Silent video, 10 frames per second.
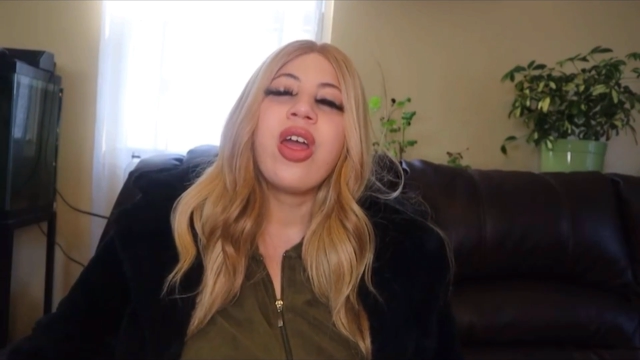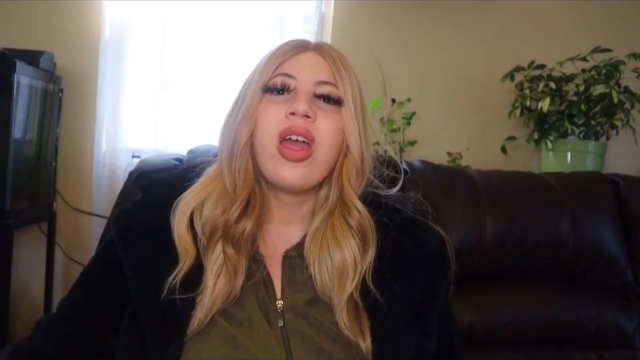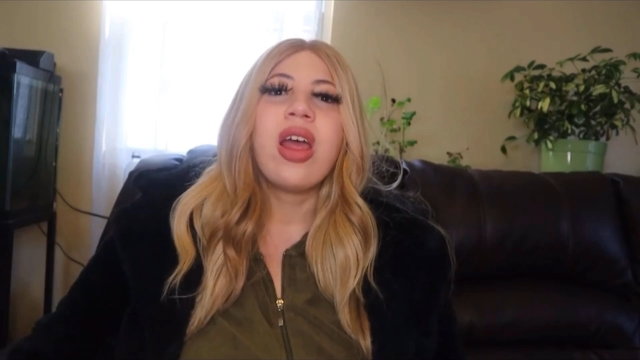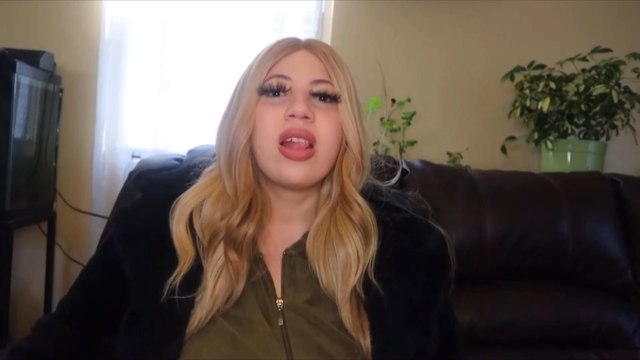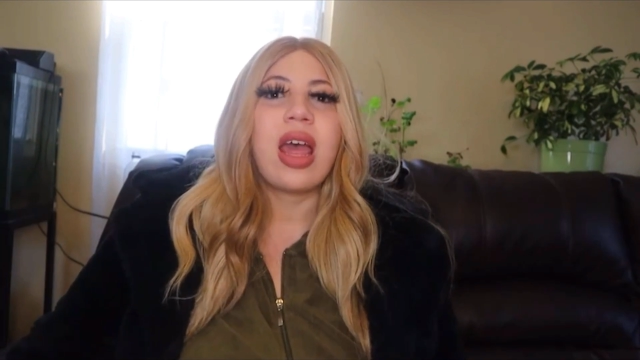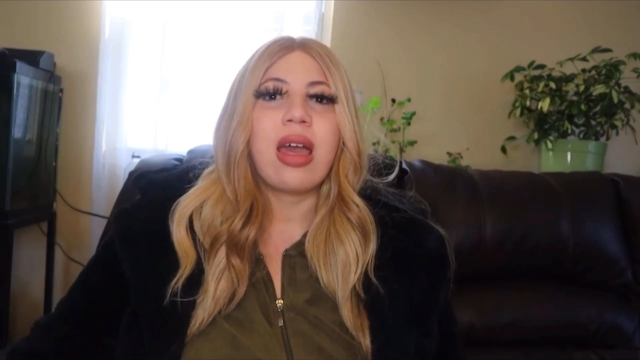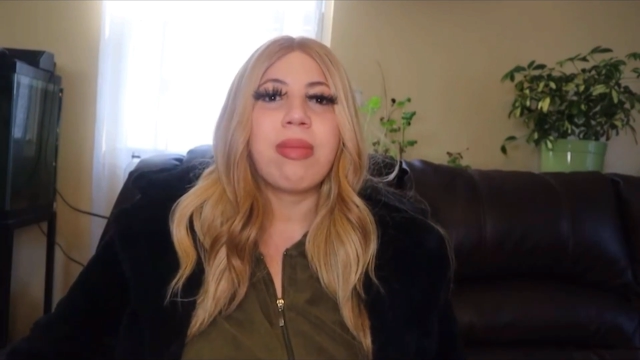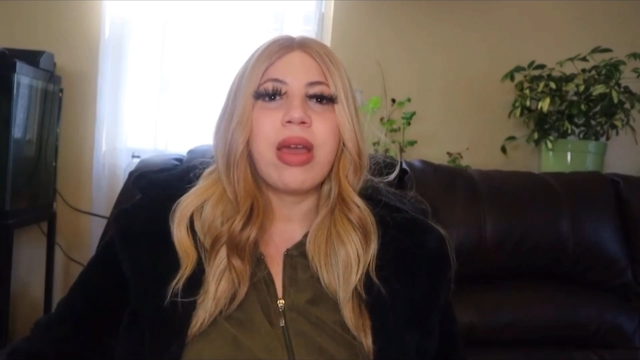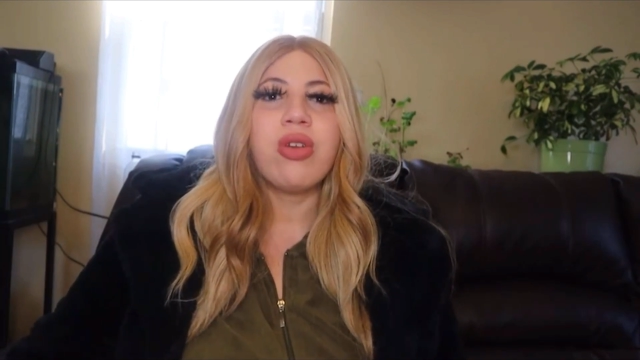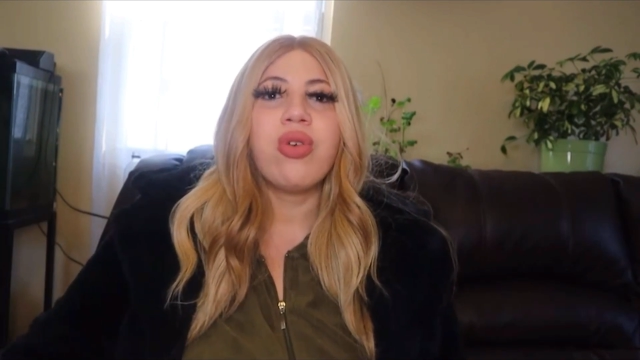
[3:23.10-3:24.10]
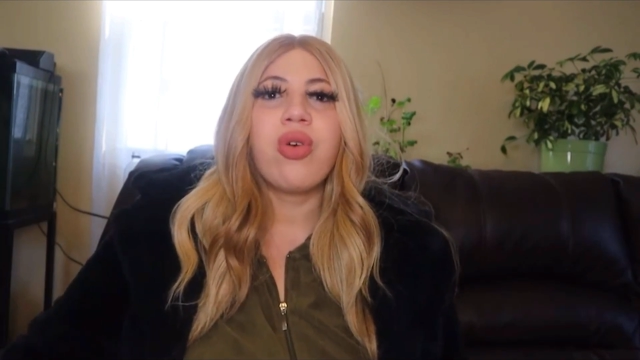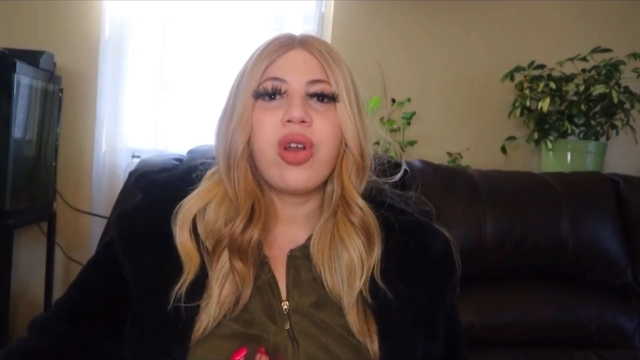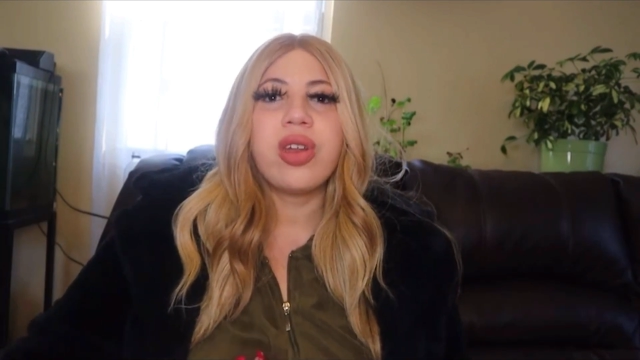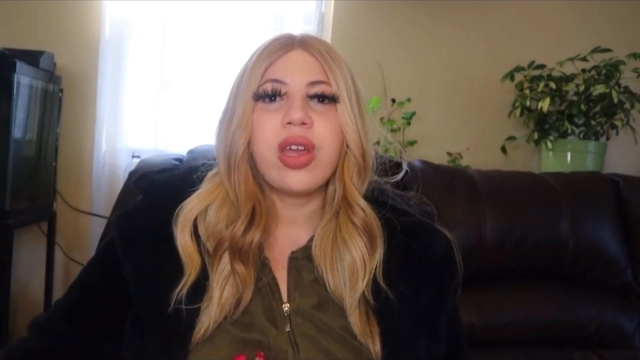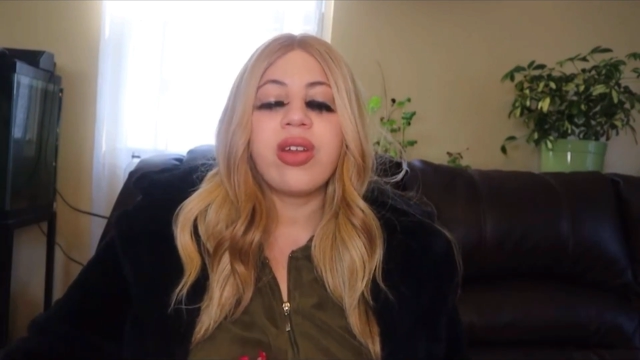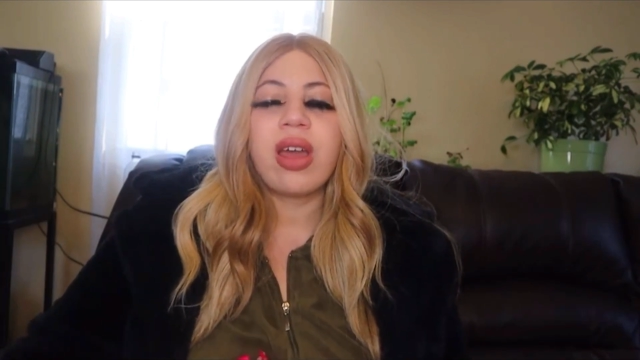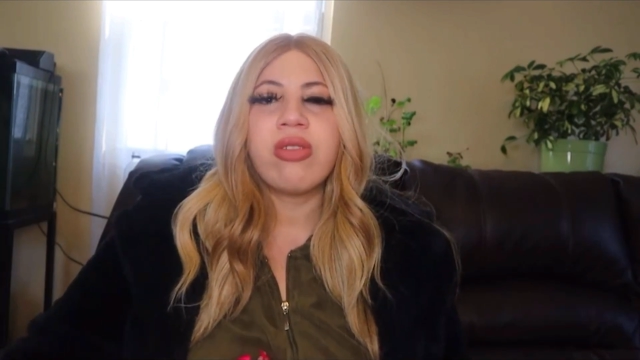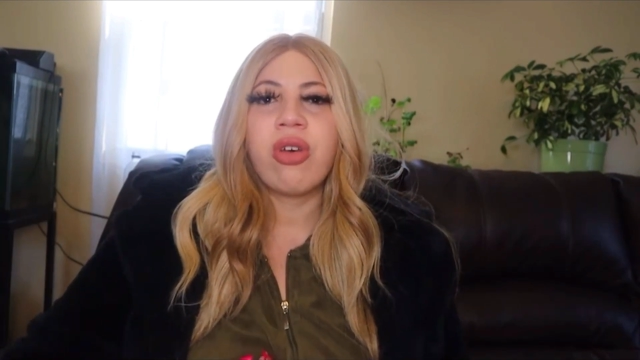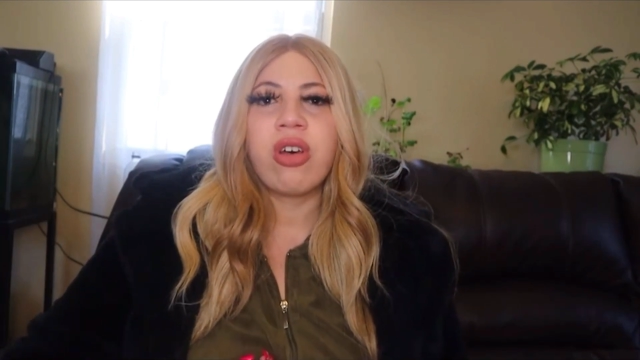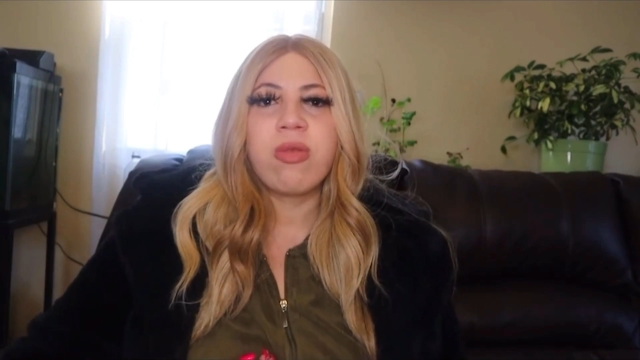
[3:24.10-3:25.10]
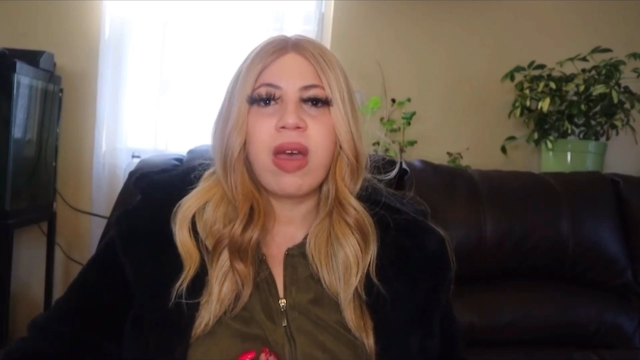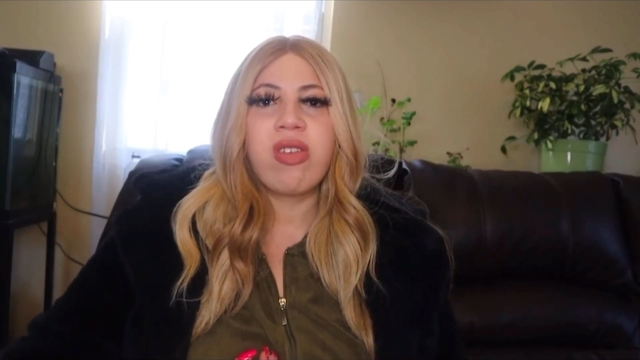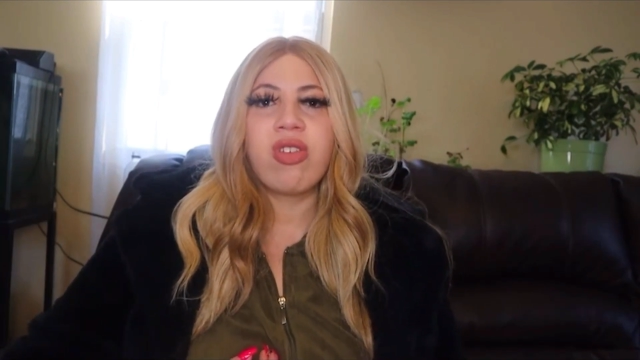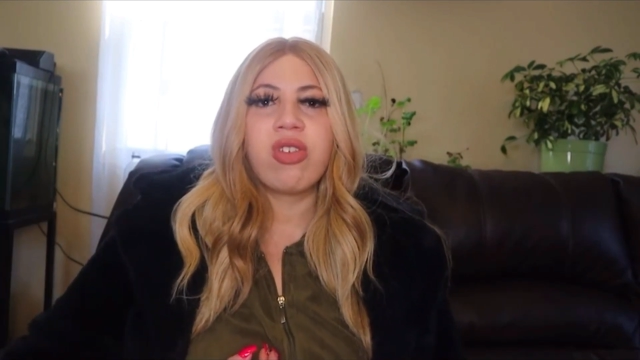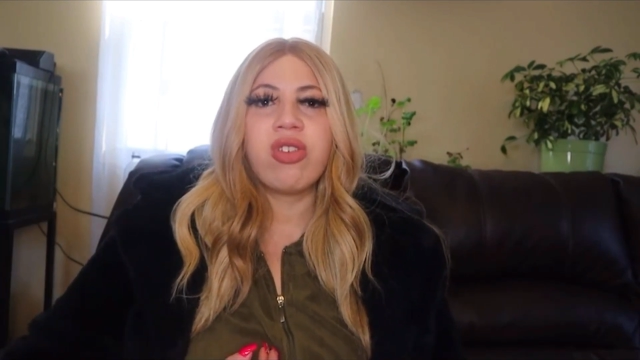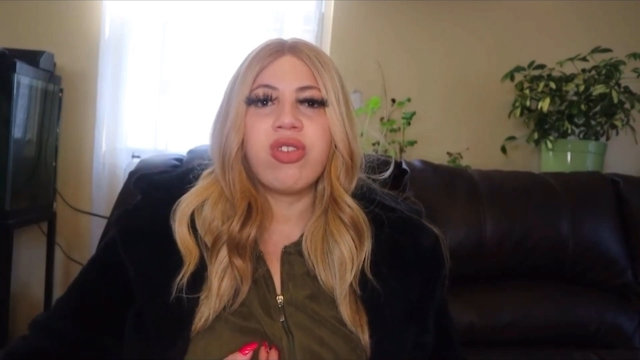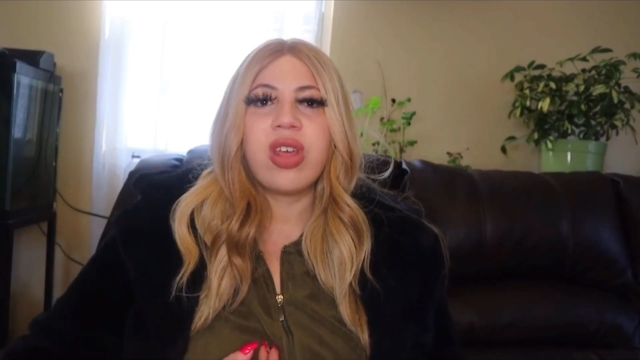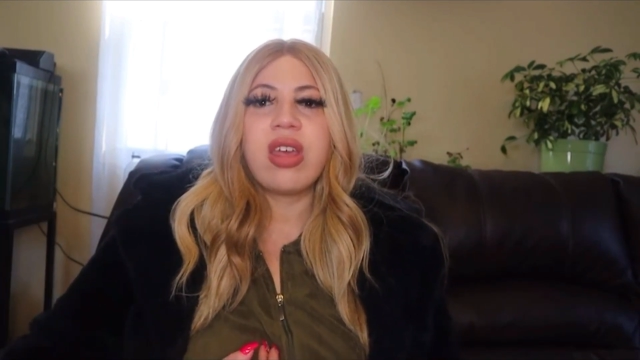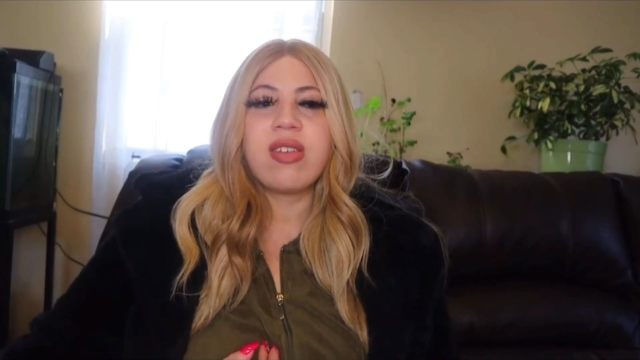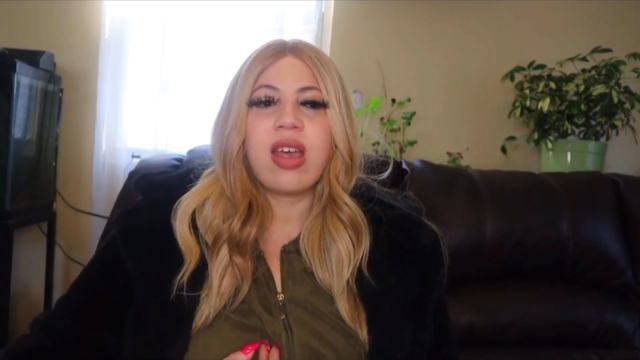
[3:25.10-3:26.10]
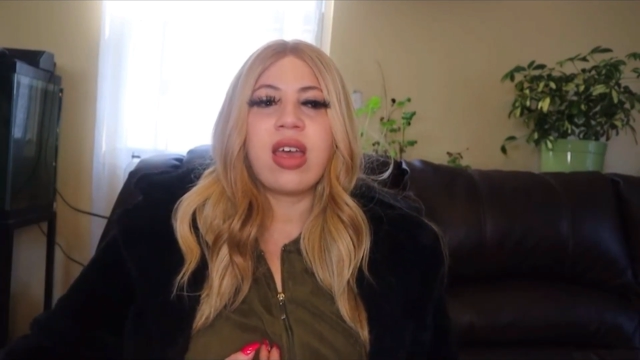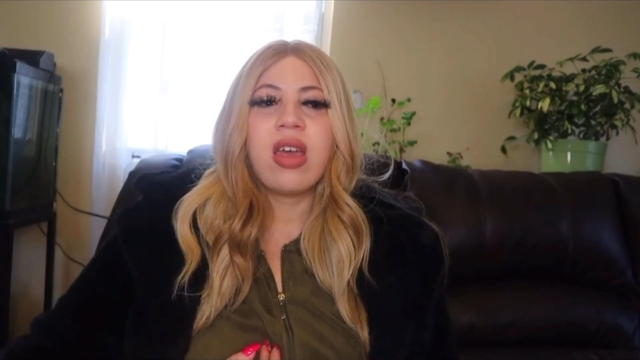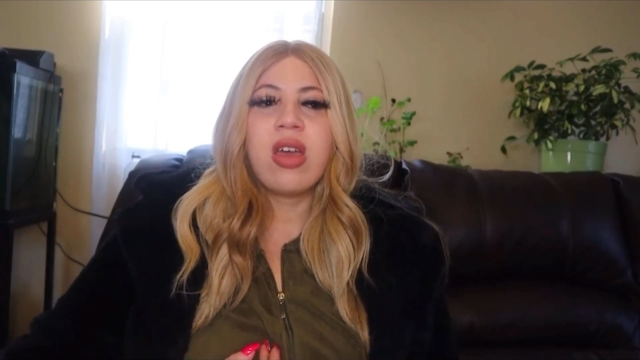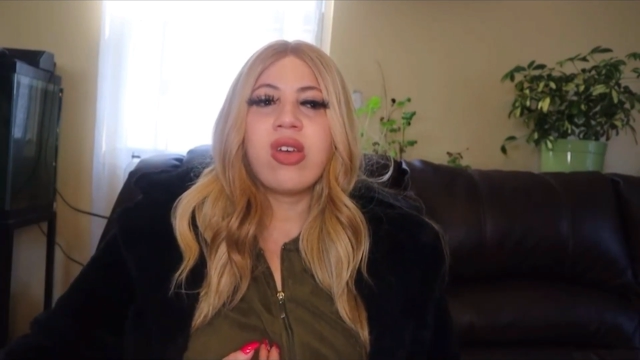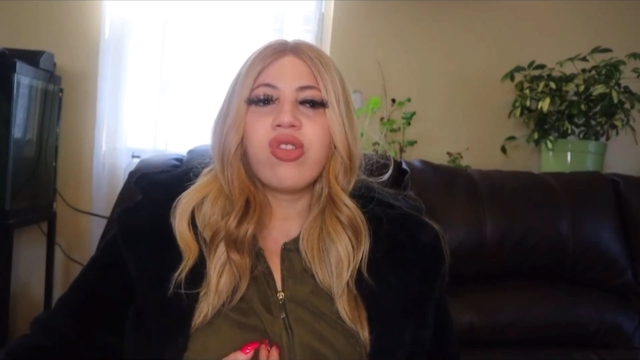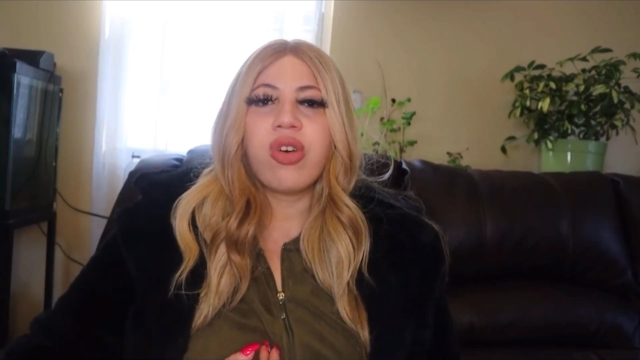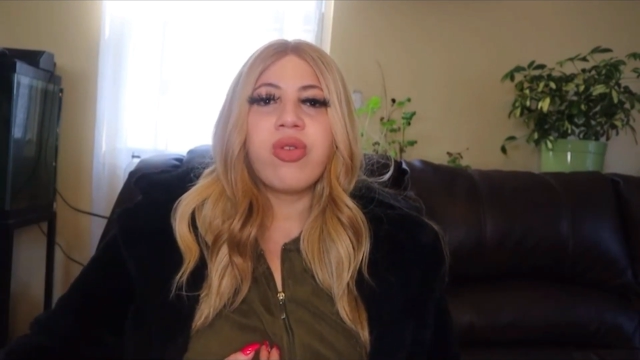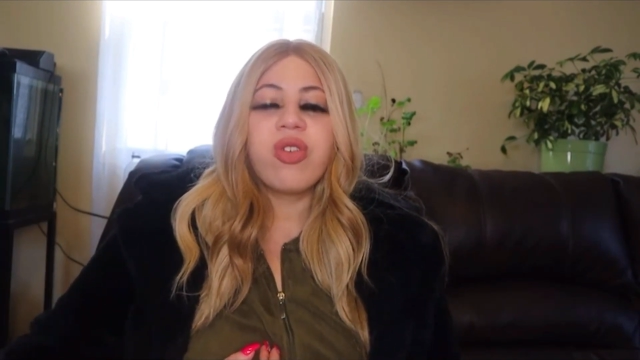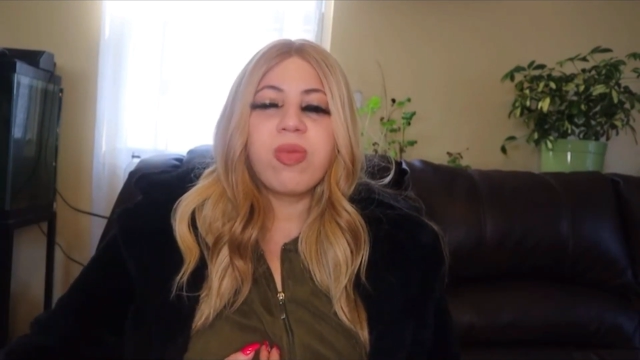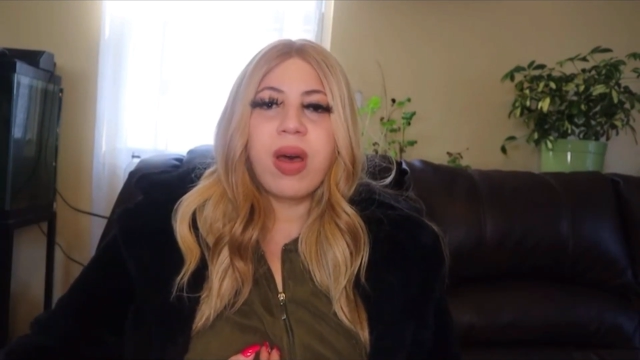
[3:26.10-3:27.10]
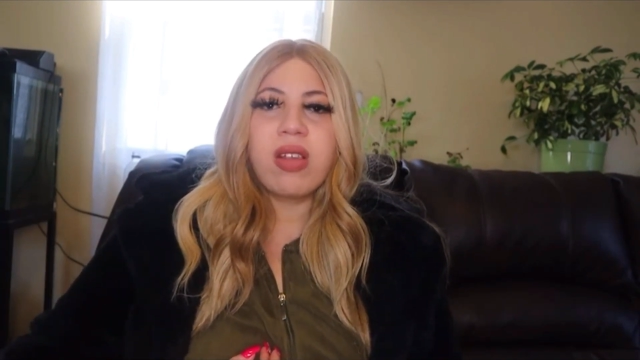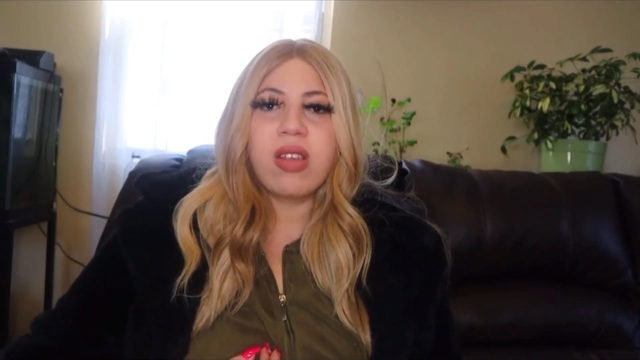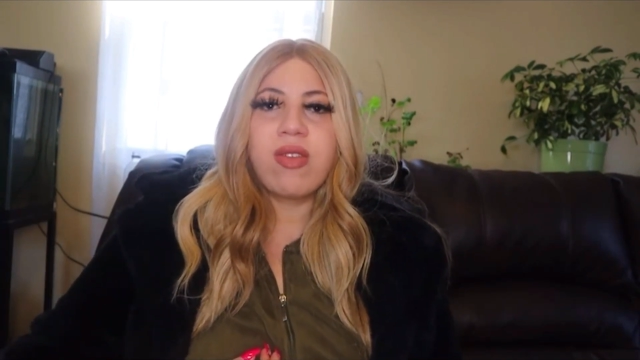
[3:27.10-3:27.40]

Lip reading: Like, my new coordinator at Dolls Plastic Surgery is like so responsive.